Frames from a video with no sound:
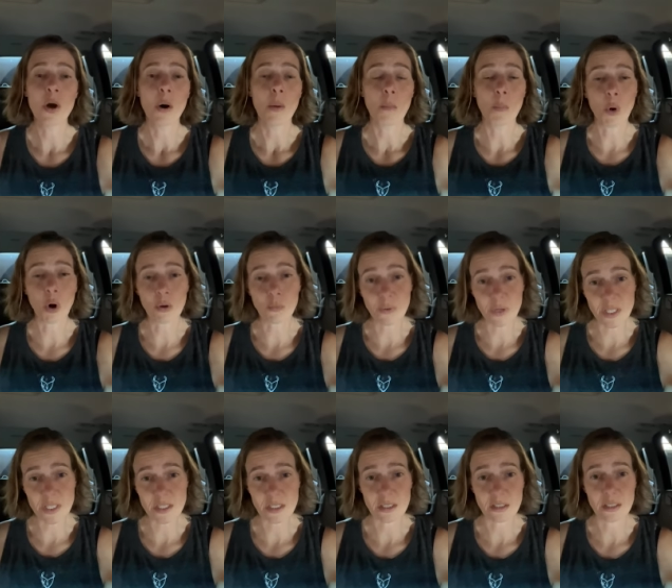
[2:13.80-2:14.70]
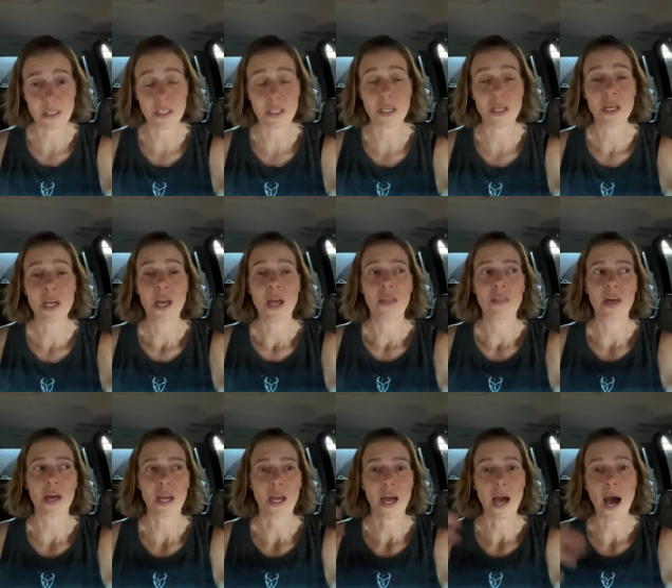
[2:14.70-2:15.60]
more recently
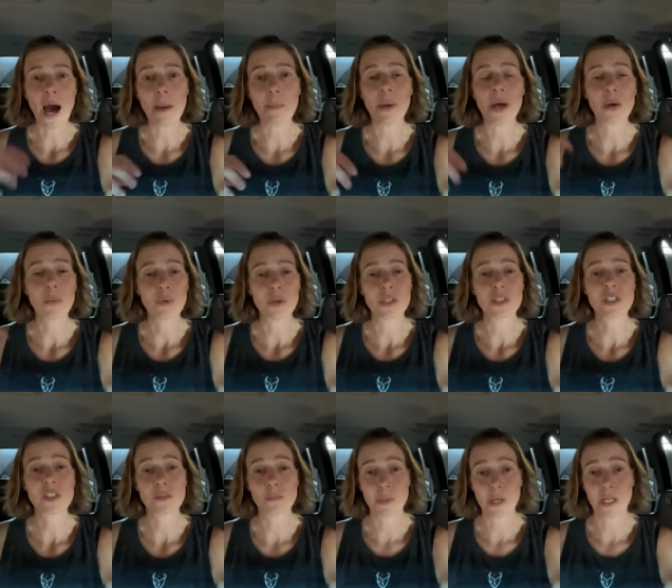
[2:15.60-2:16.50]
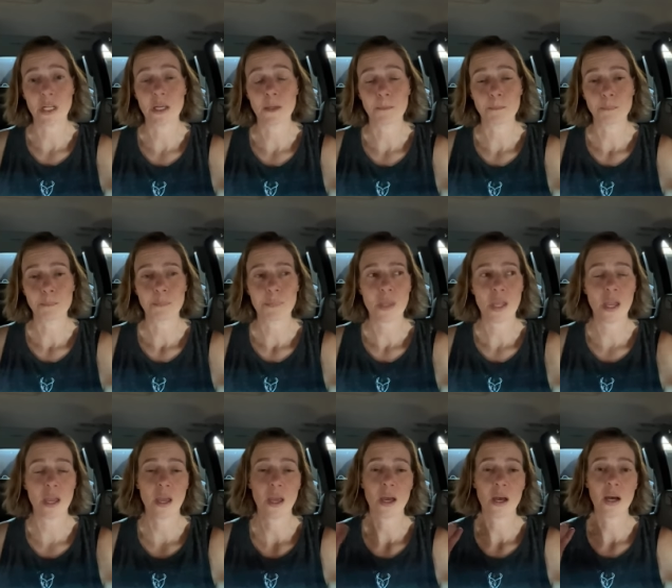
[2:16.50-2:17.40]
that got my wheels spinning.
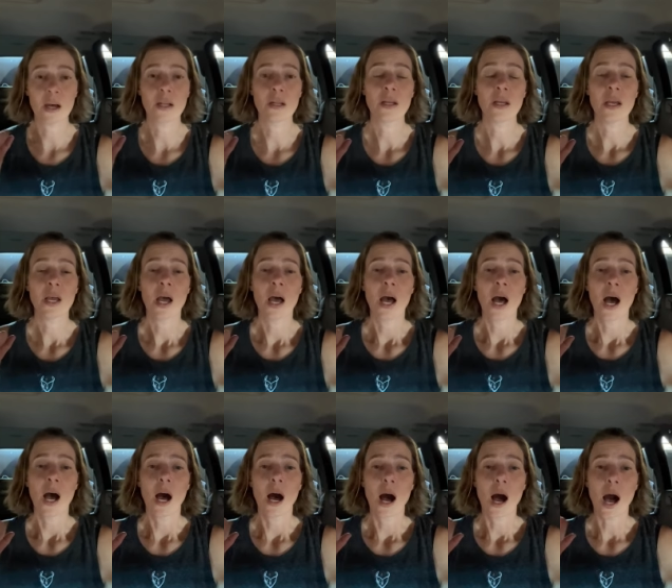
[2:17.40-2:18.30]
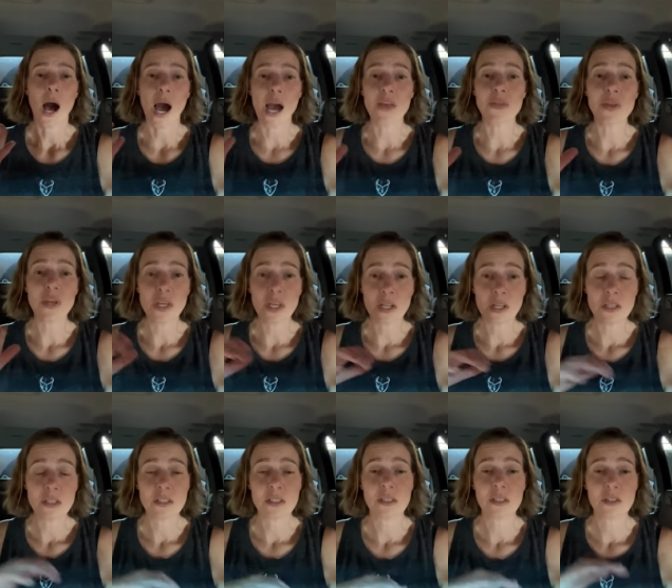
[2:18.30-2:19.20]
And I think it
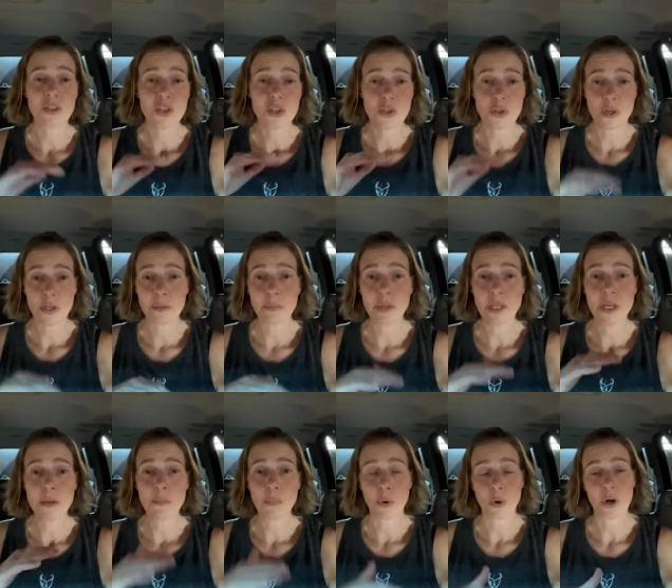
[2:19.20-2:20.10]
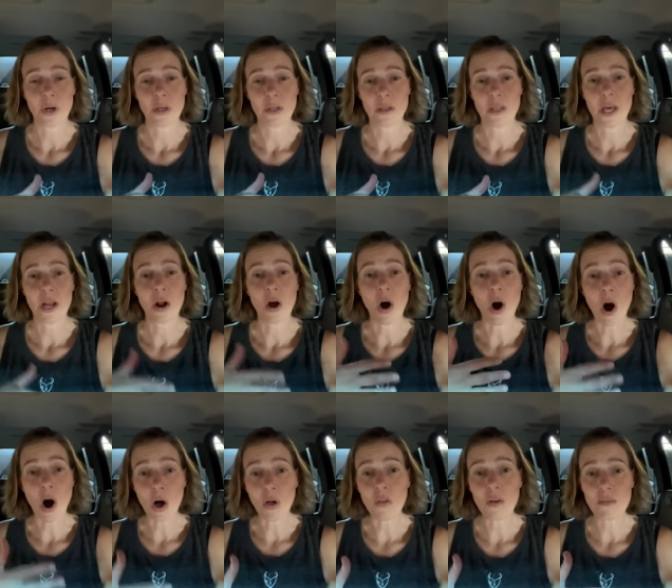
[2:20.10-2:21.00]
is extremely important that
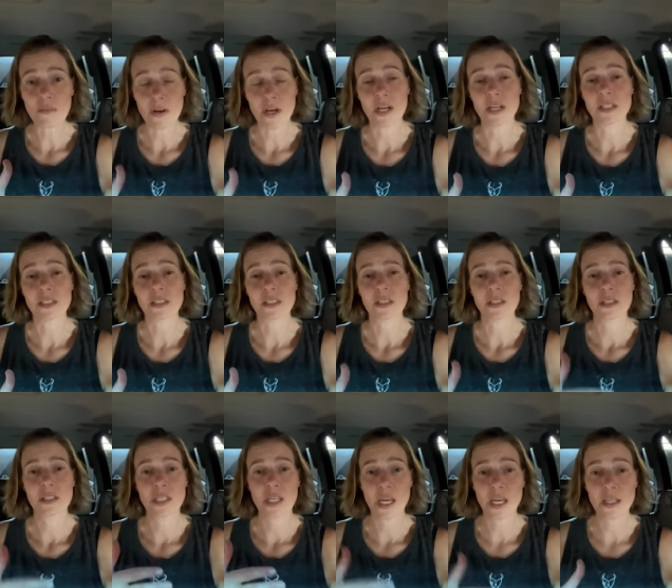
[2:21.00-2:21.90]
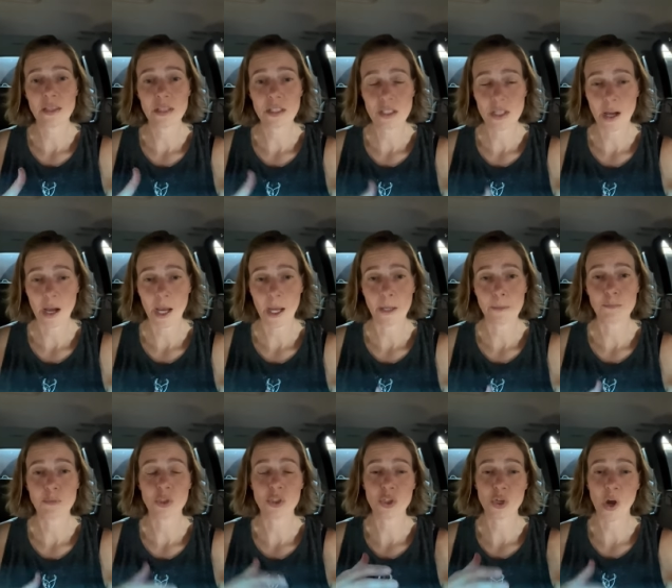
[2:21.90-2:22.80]
all of us take the time
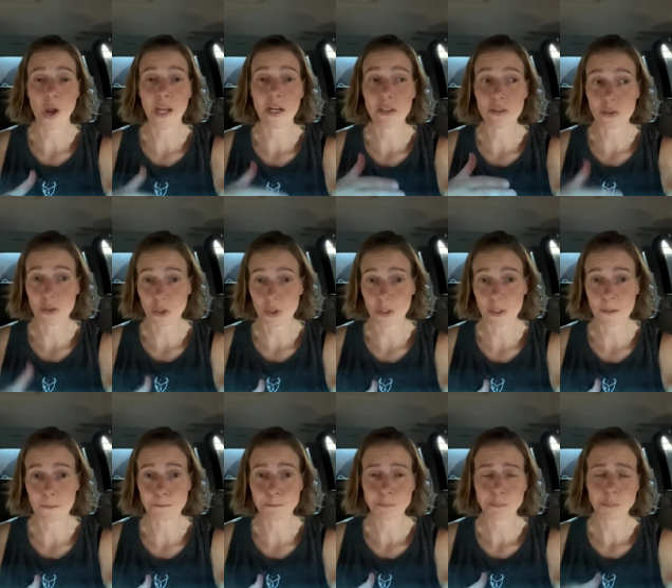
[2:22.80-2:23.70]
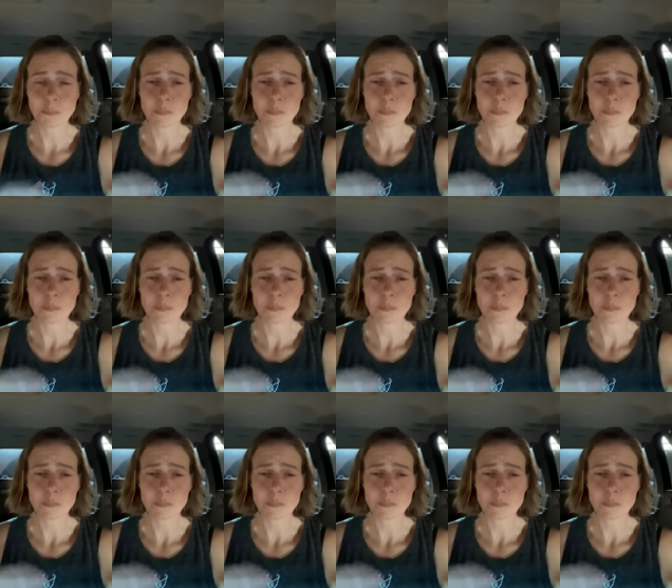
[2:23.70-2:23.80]
to try to learn